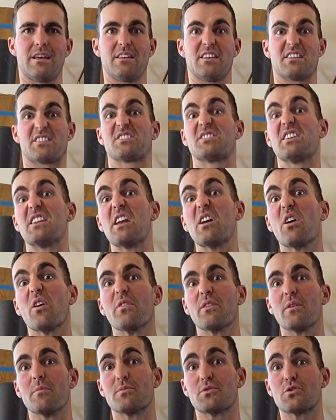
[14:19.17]
You're sitting on
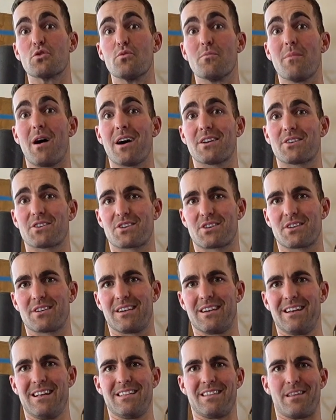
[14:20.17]
them too much,
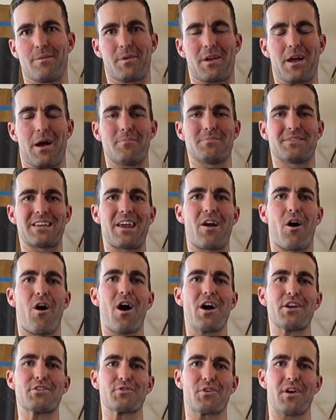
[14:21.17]
they become
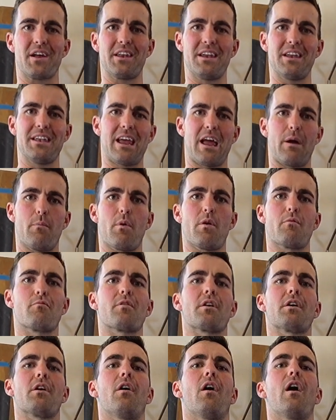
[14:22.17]
dehydrated, and we're
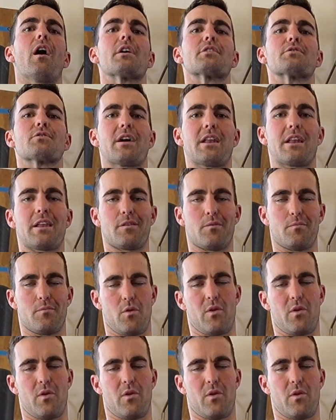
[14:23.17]
rehydrating them.